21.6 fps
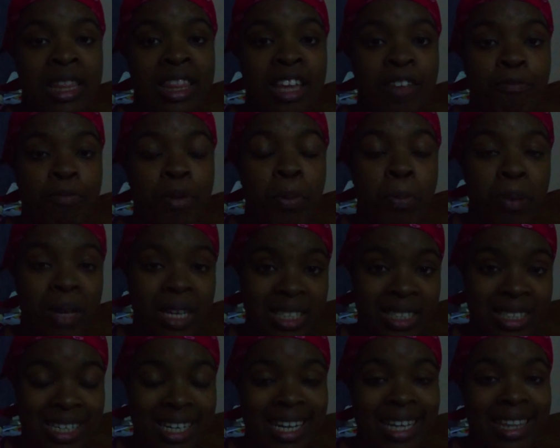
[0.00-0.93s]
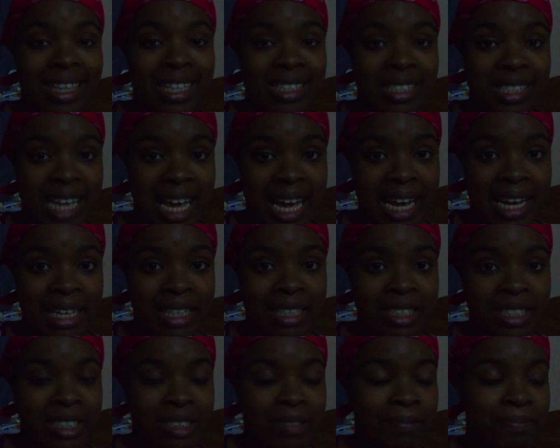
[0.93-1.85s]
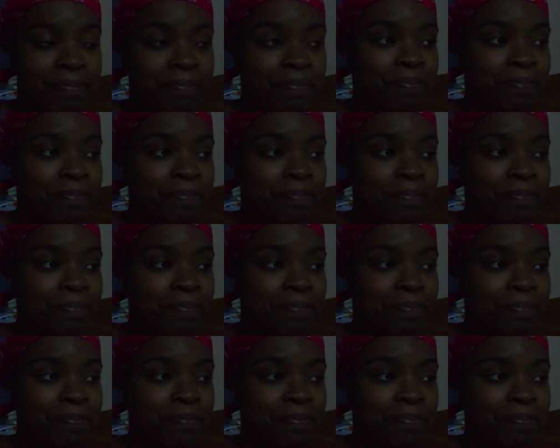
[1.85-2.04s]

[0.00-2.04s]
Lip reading: they've been pissing in the sage.